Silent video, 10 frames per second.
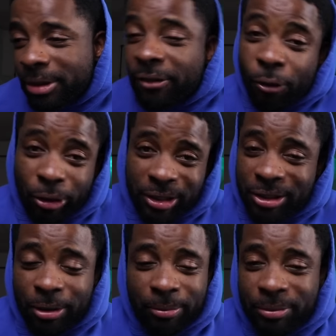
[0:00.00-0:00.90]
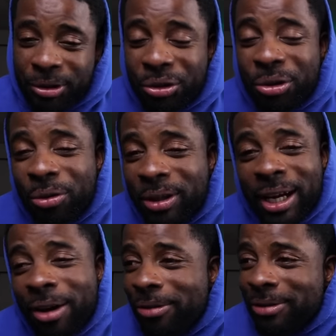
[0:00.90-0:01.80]
40-something. You don't
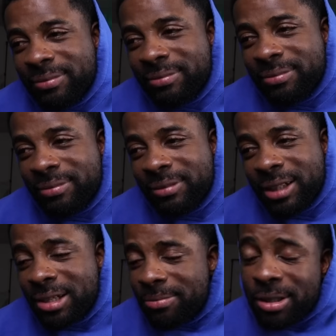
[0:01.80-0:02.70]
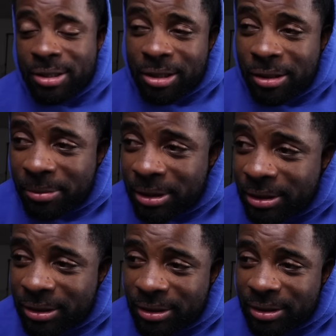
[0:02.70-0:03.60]
count. That's messed up, man.